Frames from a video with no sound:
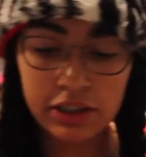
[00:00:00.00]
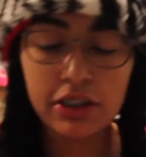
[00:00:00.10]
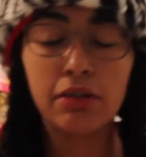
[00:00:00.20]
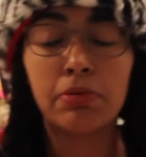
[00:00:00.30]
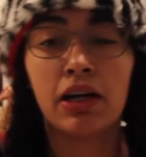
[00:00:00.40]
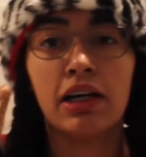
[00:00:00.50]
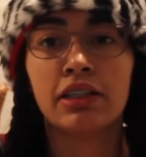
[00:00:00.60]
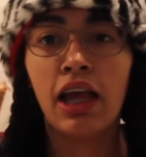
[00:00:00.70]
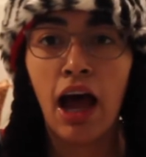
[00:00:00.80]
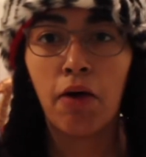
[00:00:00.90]
this year
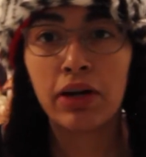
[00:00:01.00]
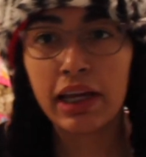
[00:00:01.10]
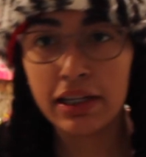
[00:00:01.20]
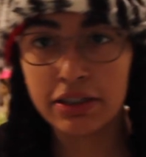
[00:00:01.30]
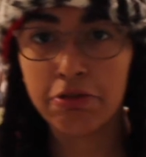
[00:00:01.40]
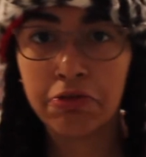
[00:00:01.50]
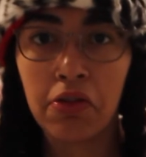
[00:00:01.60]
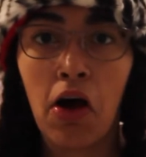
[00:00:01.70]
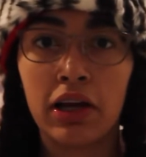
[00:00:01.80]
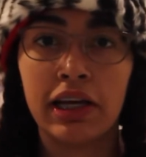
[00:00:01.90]
because I want to get into
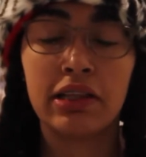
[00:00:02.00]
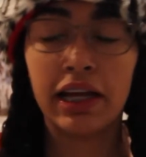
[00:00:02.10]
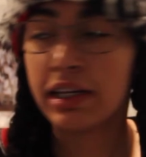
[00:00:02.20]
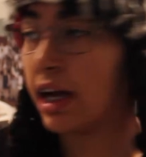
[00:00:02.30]
vlogging, like